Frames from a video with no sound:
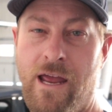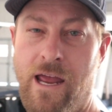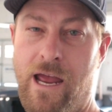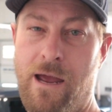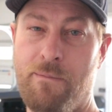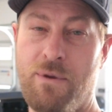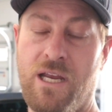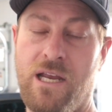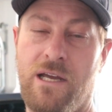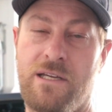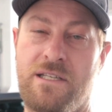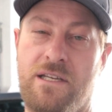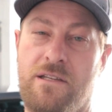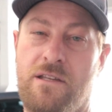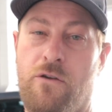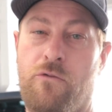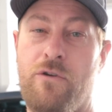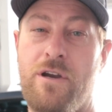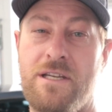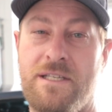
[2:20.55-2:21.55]
And because of
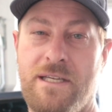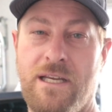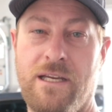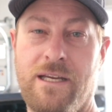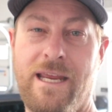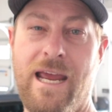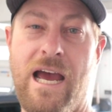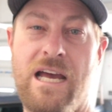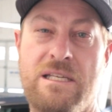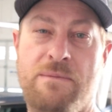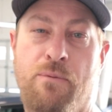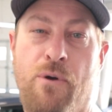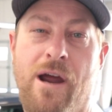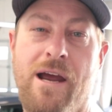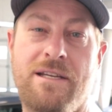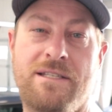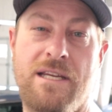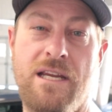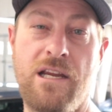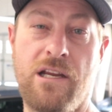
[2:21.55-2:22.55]
the recent gas
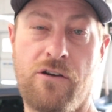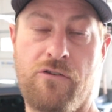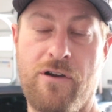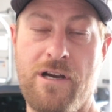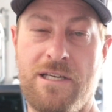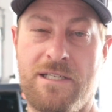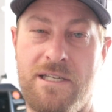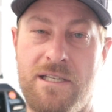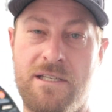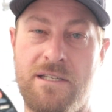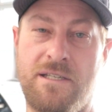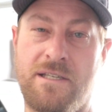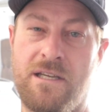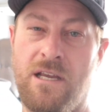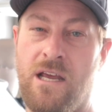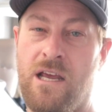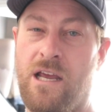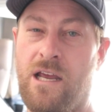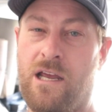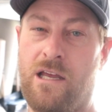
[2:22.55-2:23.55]
price increases,
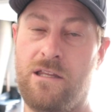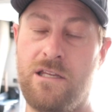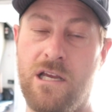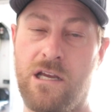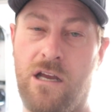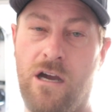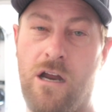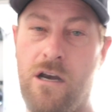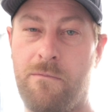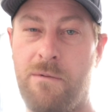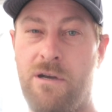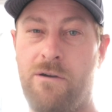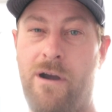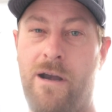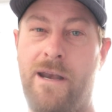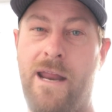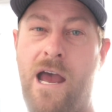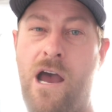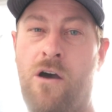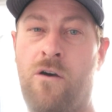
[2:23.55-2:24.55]
in the economy
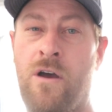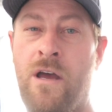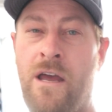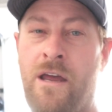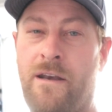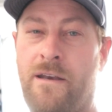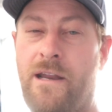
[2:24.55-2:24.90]
right now.